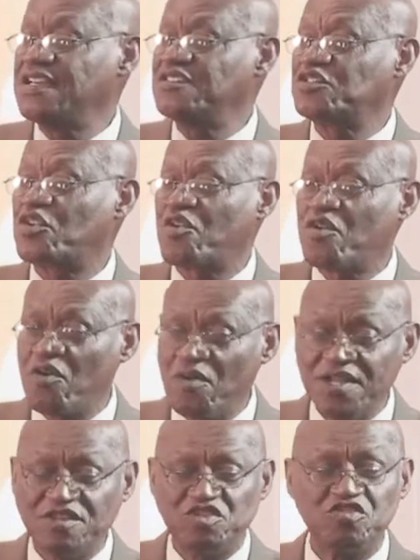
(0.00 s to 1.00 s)
is
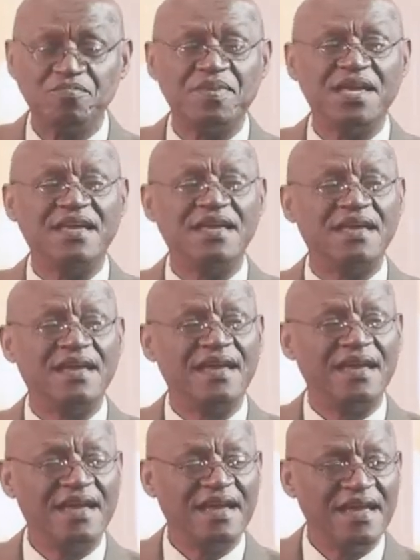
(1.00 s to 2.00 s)
going to be
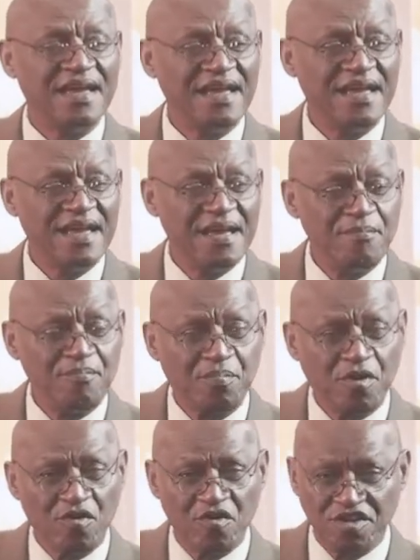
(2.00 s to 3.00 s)

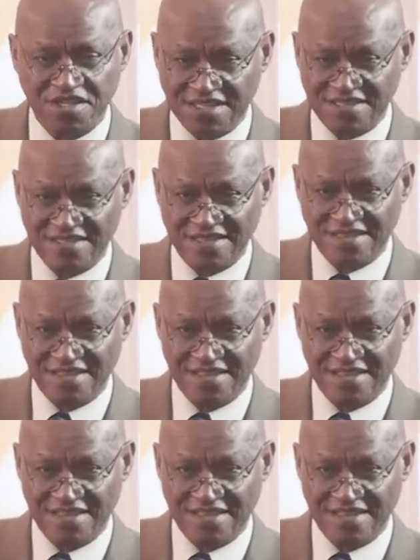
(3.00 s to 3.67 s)
important.